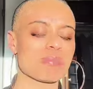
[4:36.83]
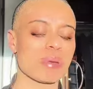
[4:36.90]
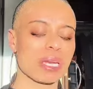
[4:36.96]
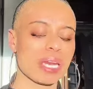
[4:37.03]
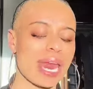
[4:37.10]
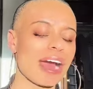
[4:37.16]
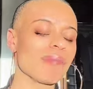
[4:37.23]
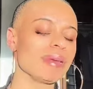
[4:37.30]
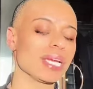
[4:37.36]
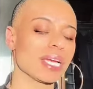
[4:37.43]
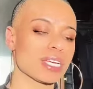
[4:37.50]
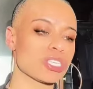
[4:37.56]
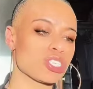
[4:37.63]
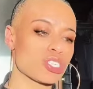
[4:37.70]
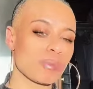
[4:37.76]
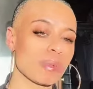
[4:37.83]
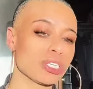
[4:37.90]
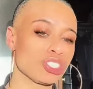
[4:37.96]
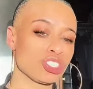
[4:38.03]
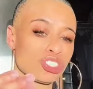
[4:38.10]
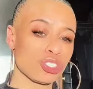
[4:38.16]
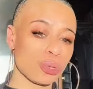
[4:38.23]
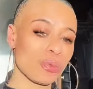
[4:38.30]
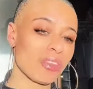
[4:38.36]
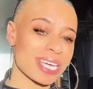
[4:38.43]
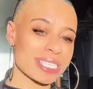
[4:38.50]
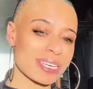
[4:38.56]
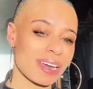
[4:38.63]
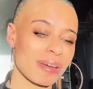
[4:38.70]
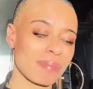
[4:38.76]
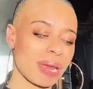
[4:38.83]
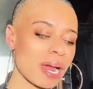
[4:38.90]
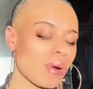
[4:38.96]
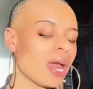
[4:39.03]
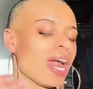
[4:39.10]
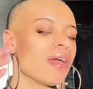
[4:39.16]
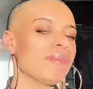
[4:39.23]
but now because so much truth has come out,